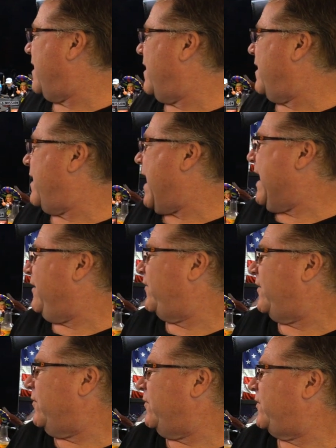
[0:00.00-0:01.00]
uh,
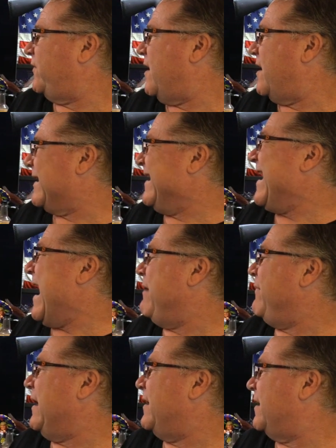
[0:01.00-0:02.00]
Asus uh,
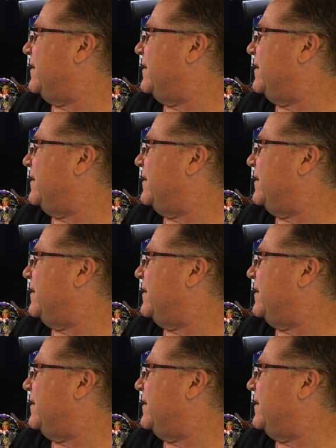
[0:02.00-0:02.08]
Gaming